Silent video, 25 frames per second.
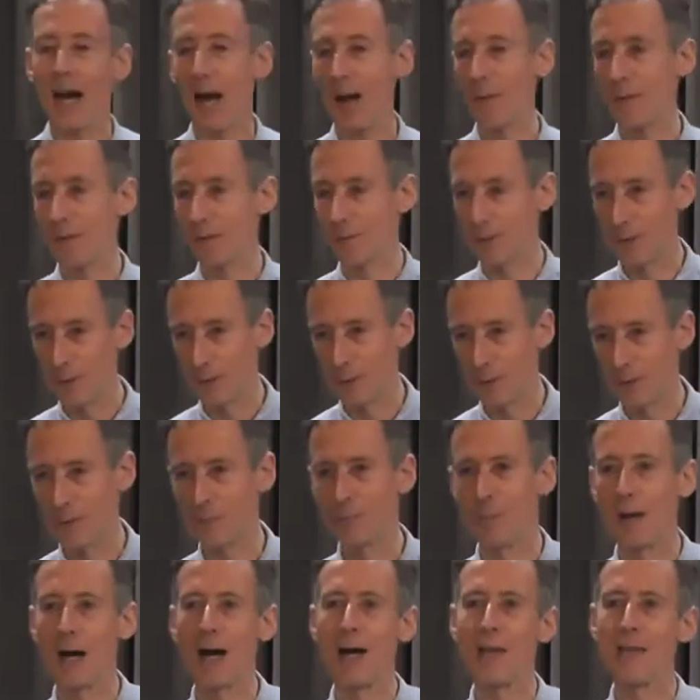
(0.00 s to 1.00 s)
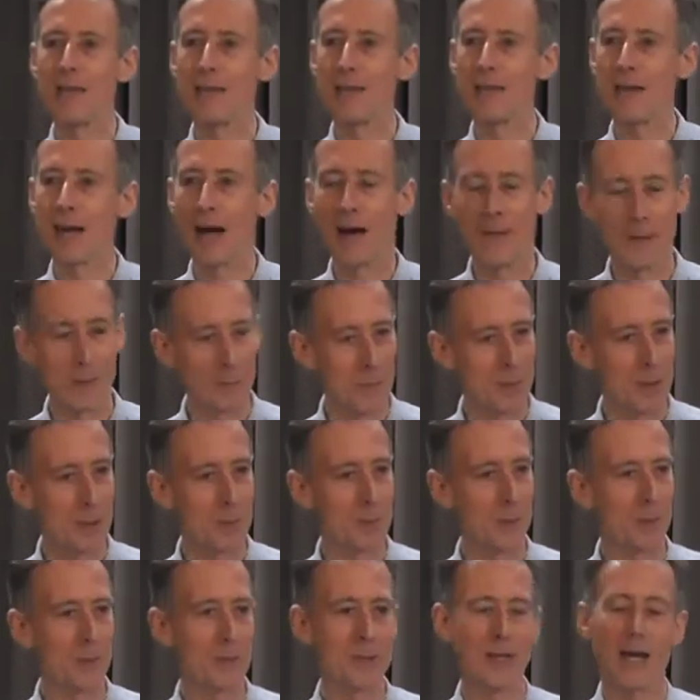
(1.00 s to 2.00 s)
I was voted by the other
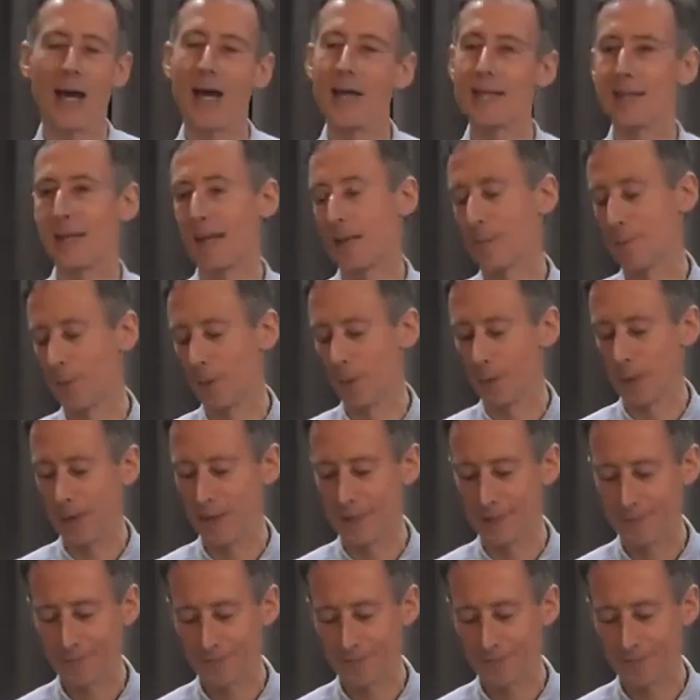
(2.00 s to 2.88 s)
pupils as head boy.